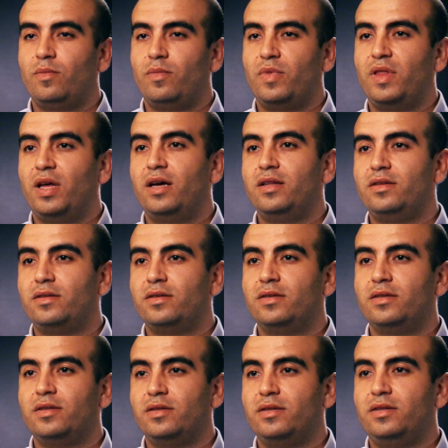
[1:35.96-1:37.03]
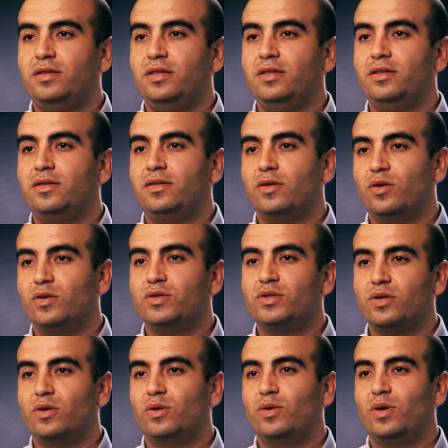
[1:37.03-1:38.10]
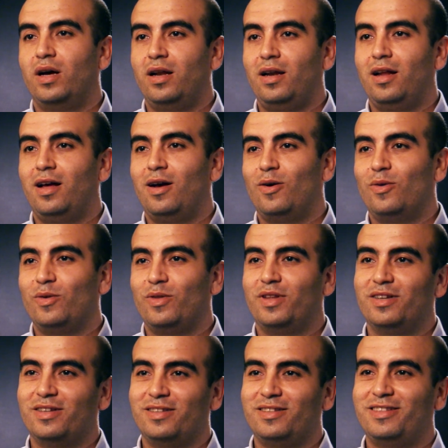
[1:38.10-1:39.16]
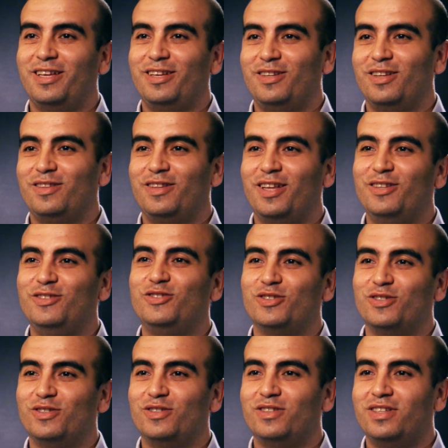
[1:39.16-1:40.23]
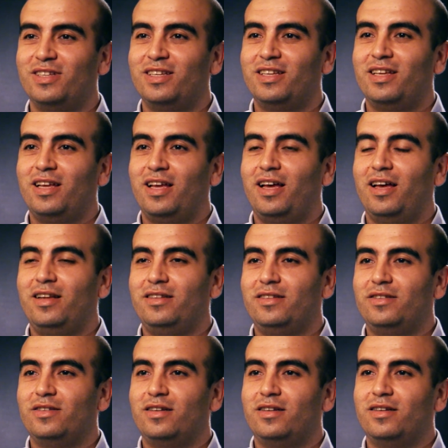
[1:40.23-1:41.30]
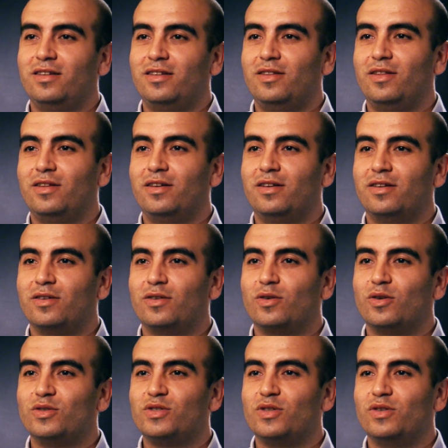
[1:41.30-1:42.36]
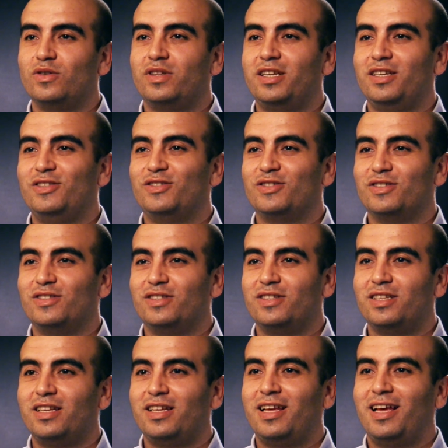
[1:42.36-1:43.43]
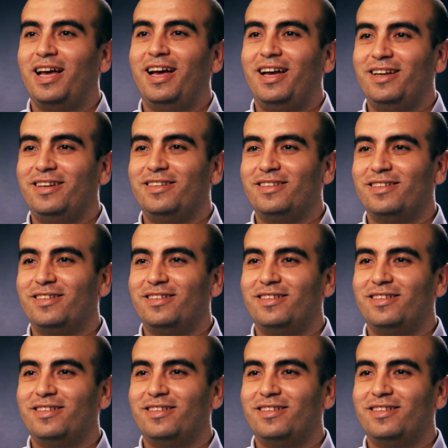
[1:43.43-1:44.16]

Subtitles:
that did also allow the tension and the concentration and